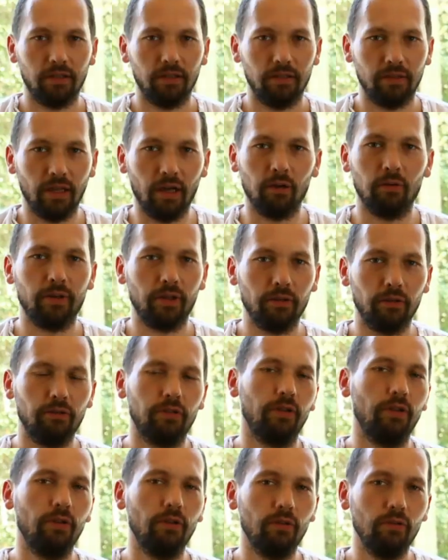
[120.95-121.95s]
Now we
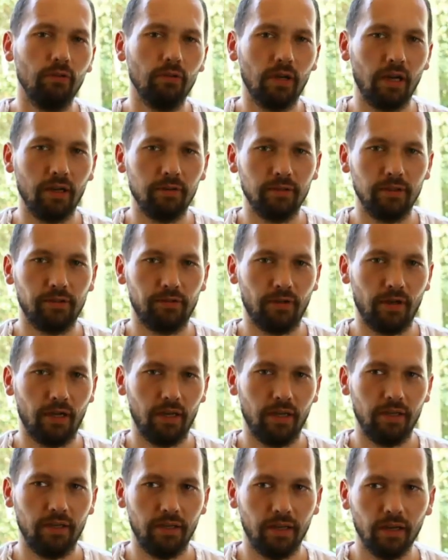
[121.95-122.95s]
continue. I will
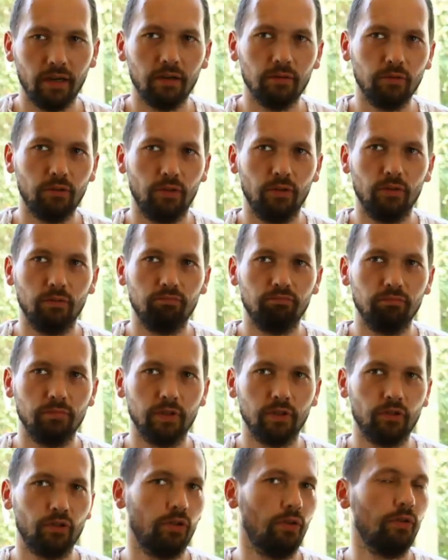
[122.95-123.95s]
try now to
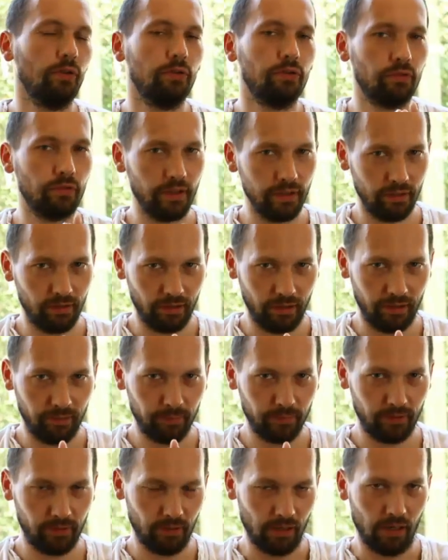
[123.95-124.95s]
show you 3
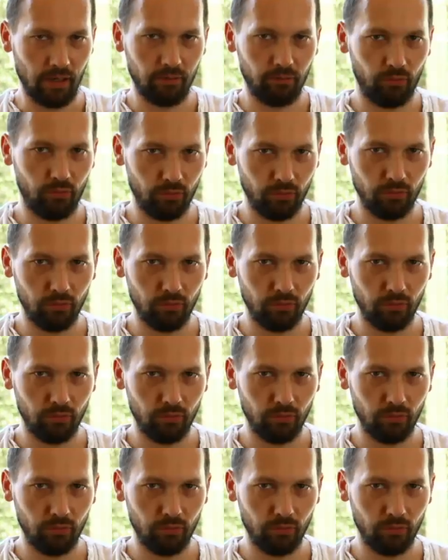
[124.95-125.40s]
steps how